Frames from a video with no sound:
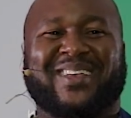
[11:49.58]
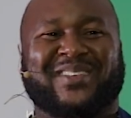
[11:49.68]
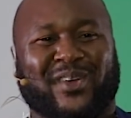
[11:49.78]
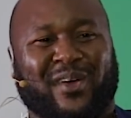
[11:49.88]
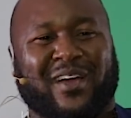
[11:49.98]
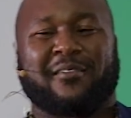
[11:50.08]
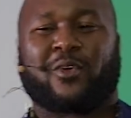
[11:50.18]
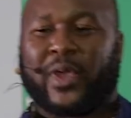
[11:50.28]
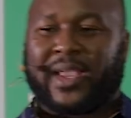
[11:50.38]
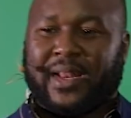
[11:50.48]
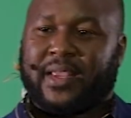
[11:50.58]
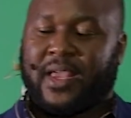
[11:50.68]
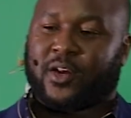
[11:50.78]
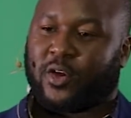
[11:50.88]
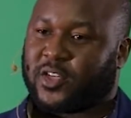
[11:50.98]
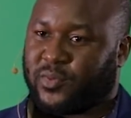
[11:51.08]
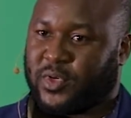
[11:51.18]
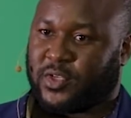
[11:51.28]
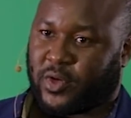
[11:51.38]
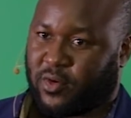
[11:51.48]
So quickly he enrolls
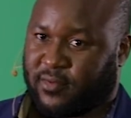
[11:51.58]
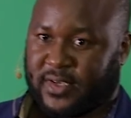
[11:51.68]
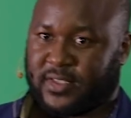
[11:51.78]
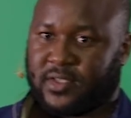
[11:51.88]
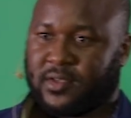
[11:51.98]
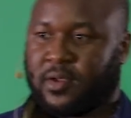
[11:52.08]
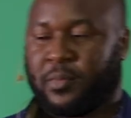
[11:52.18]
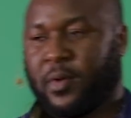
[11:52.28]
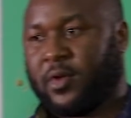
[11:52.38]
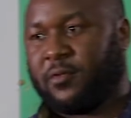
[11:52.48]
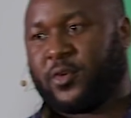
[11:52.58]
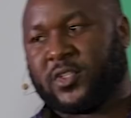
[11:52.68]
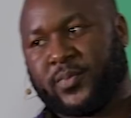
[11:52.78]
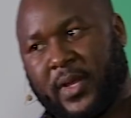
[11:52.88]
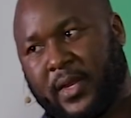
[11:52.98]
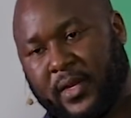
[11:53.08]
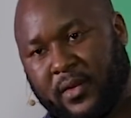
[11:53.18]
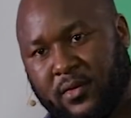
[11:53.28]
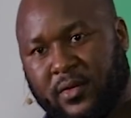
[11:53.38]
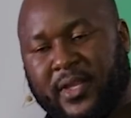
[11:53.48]
me to a university. Of course,
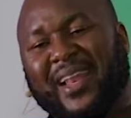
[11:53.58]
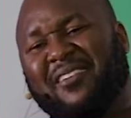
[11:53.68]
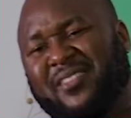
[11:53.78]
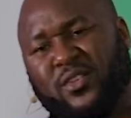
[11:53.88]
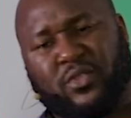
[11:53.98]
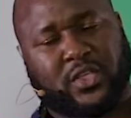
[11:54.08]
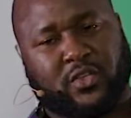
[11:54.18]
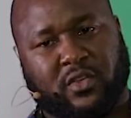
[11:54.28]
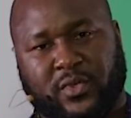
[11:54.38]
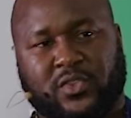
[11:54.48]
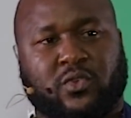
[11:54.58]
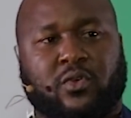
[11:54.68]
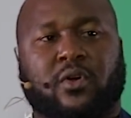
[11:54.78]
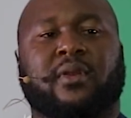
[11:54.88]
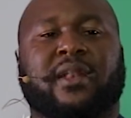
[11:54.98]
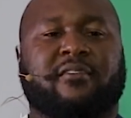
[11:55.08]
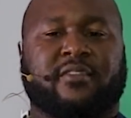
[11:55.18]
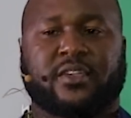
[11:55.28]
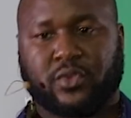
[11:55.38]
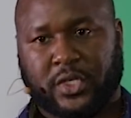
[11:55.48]
parallel. He loved education. Mr. War
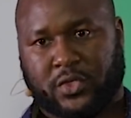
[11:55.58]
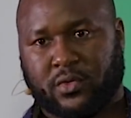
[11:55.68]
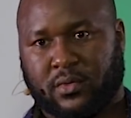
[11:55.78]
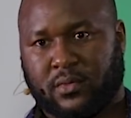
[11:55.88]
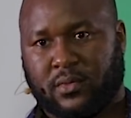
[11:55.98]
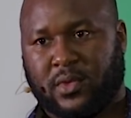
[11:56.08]
loved education.